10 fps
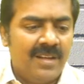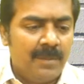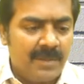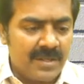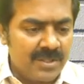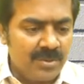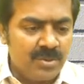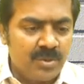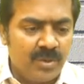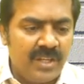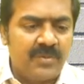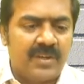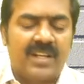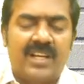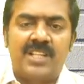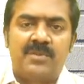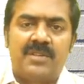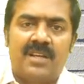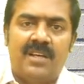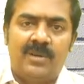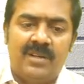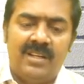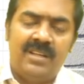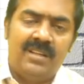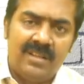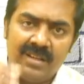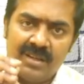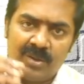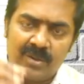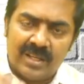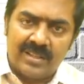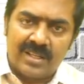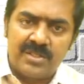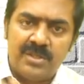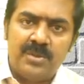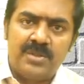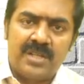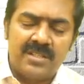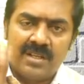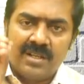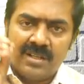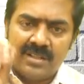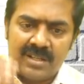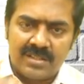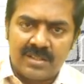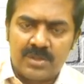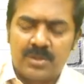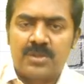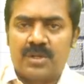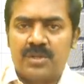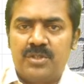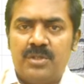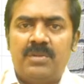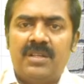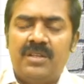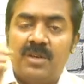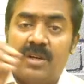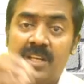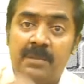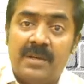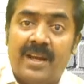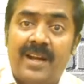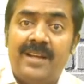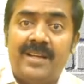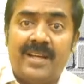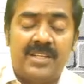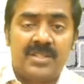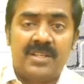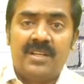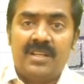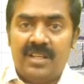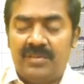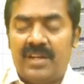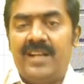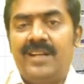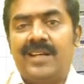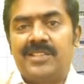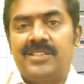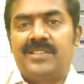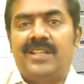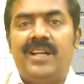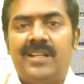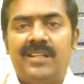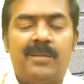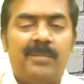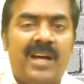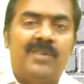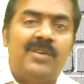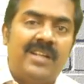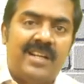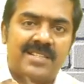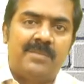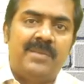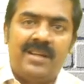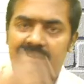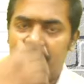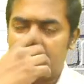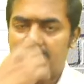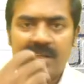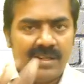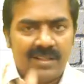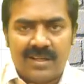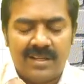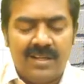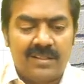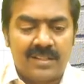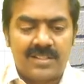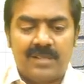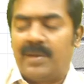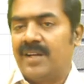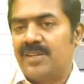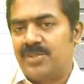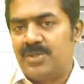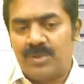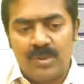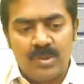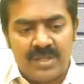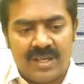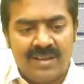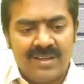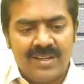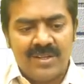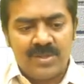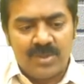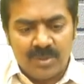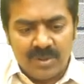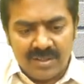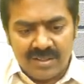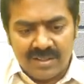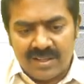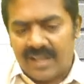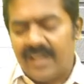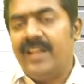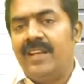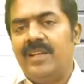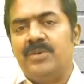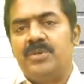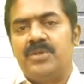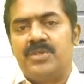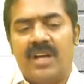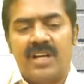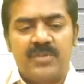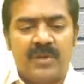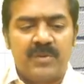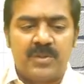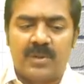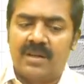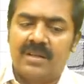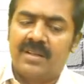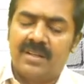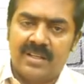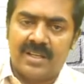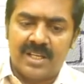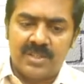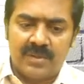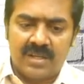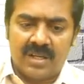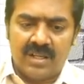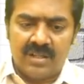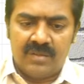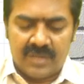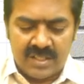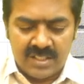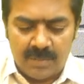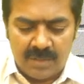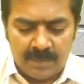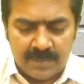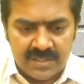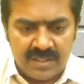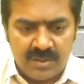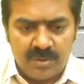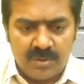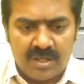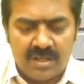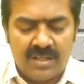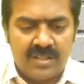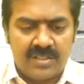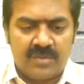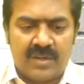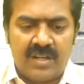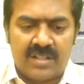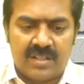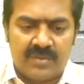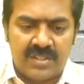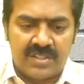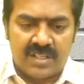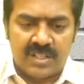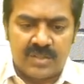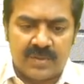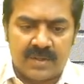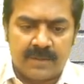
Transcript: Person who is going for cash withdrawal only, okay, there is a usage, there is a resource consumed, you are keeping idle cash. If the idle cash is lent, the bank will get some interest. That interest the bank is losing. So ideally, you should charge for which one? Cash withdrawal. For example, a person does a funds transfer.